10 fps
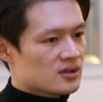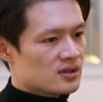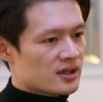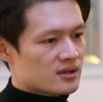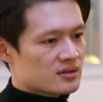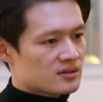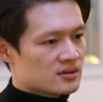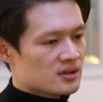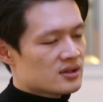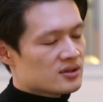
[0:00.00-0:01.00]
like
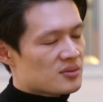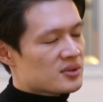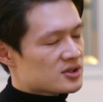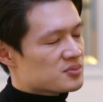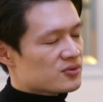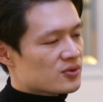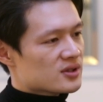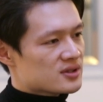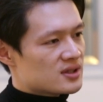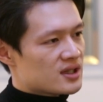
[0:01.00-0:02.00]
10 minutes before
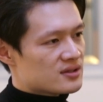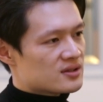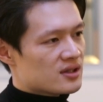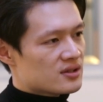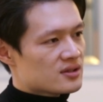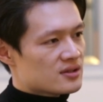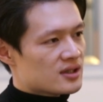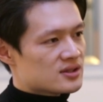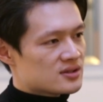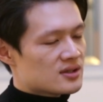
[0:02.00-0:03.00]
his death. And then
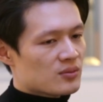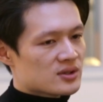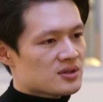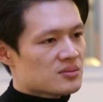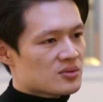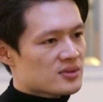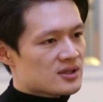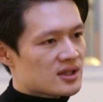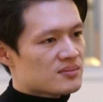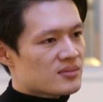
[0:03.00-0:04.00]
that was the moment
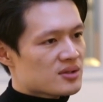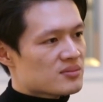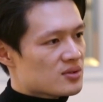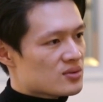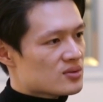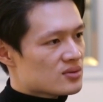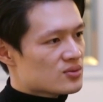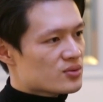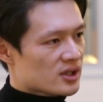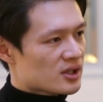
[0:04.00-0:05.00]
that made me
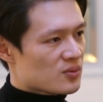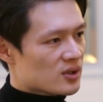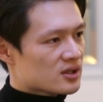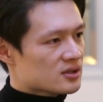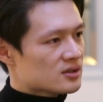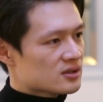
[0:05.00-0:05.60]
really want to